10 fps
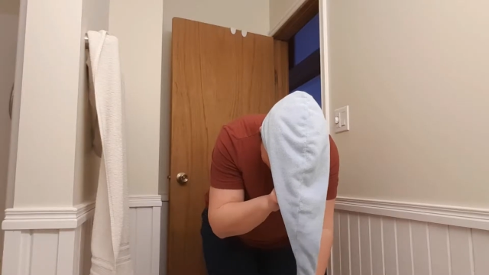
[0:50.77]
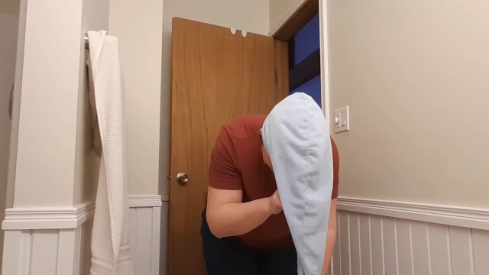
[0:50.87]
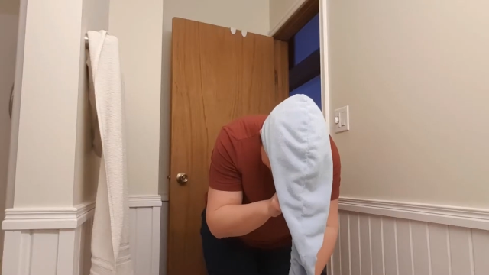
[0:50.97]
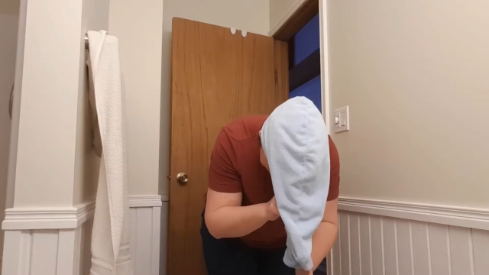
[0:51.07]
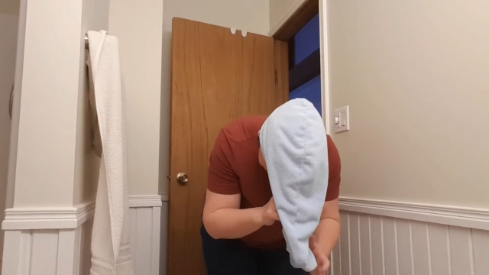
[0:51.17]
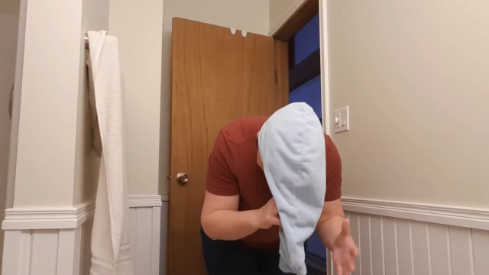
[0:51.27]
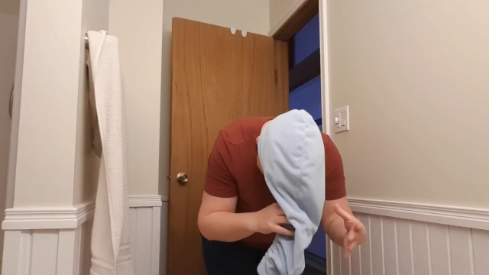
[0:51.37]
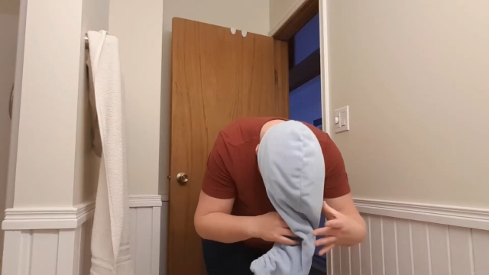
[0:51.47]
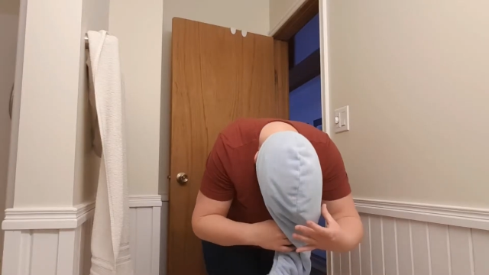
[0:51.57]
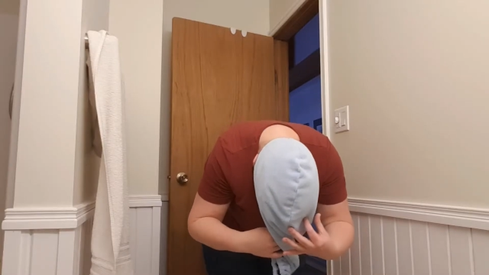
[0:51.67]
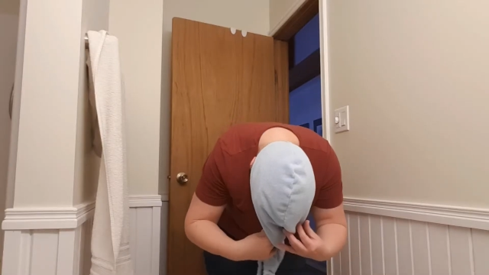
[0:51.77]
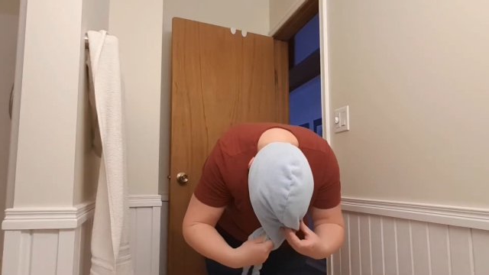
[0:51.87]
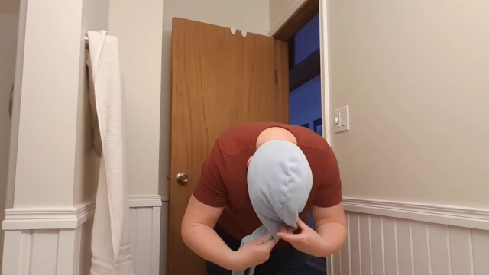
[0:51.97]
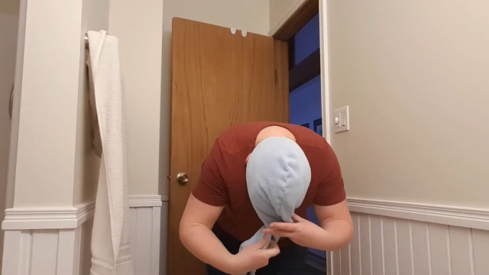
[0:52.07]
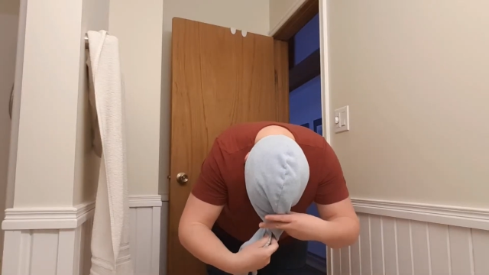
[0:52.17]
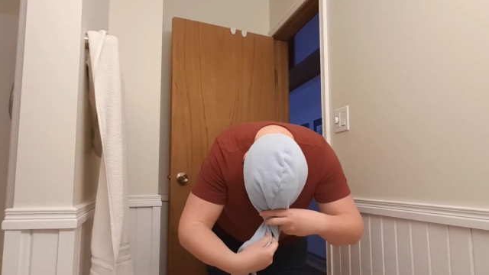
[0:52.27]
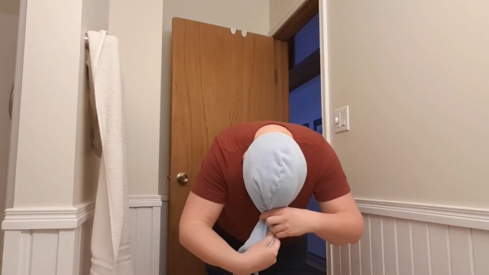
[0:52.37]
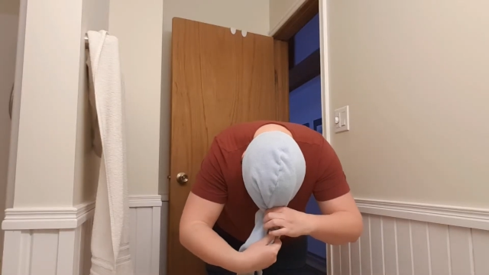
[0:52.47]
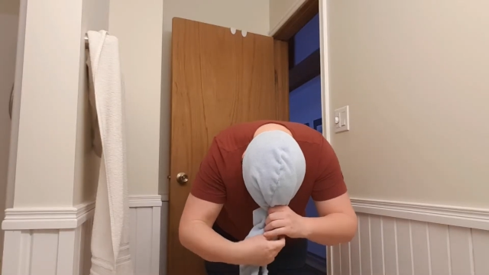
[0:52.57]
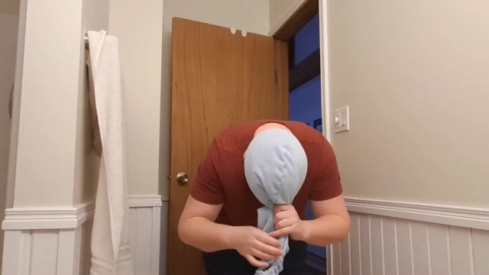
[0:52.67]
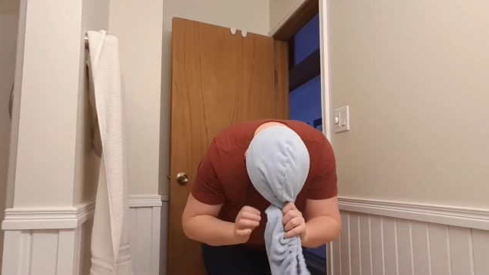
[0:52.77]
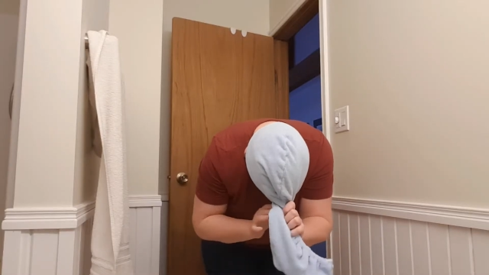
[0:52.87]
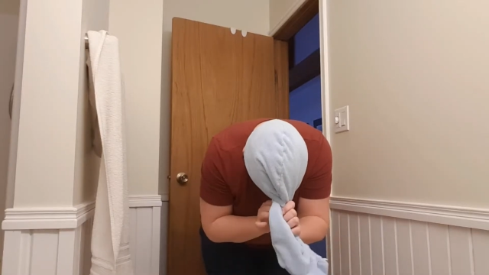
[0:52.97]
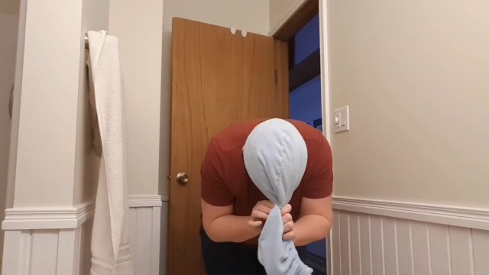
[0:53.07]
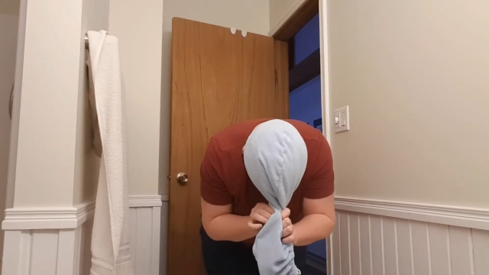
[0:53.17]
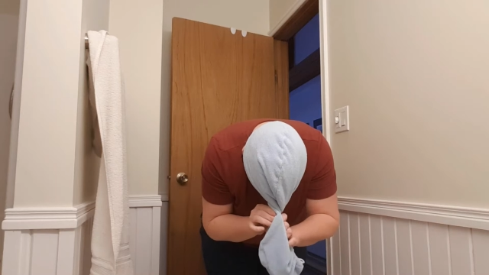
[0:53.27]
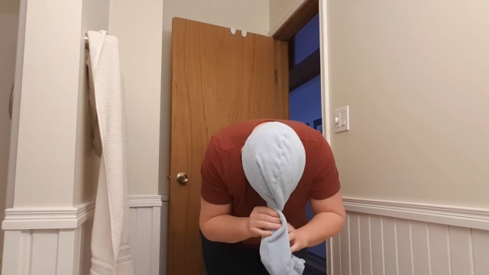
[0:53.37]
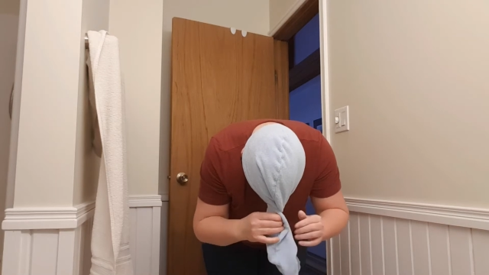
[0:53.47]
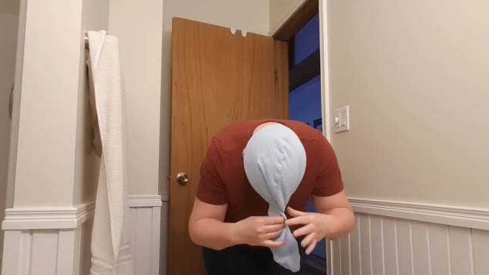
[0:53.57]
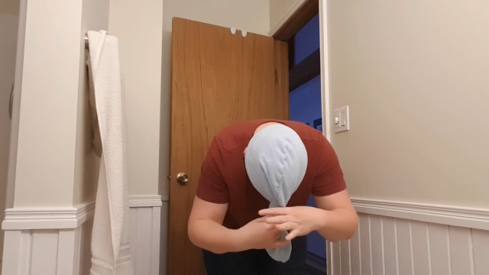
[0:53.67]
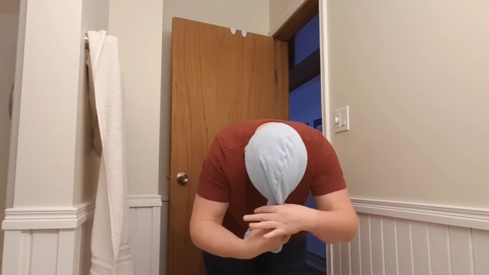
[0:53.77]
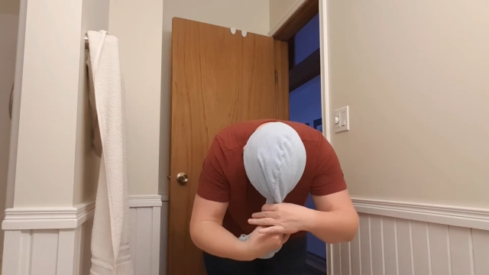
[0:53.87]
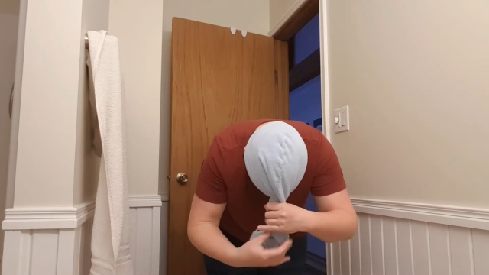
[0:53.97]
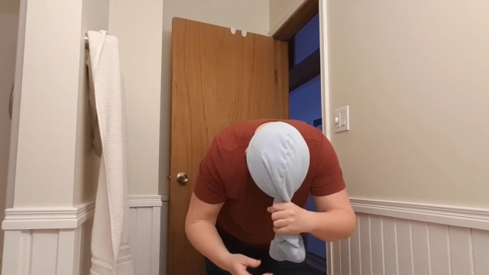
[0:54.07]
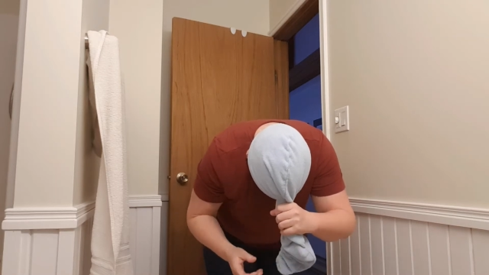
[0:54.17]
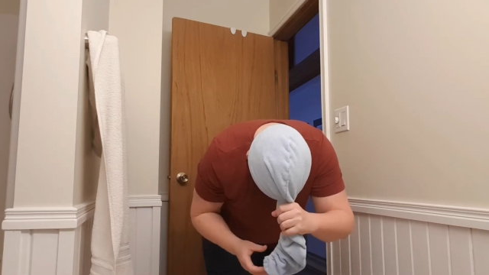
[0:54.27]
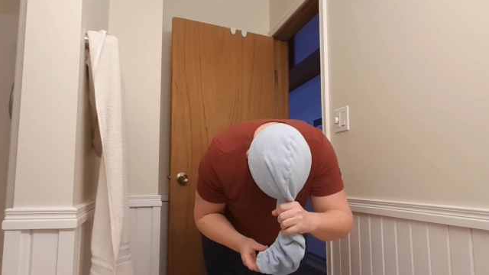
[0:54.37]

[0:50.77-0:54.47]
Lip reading: [unreadable: no face in view]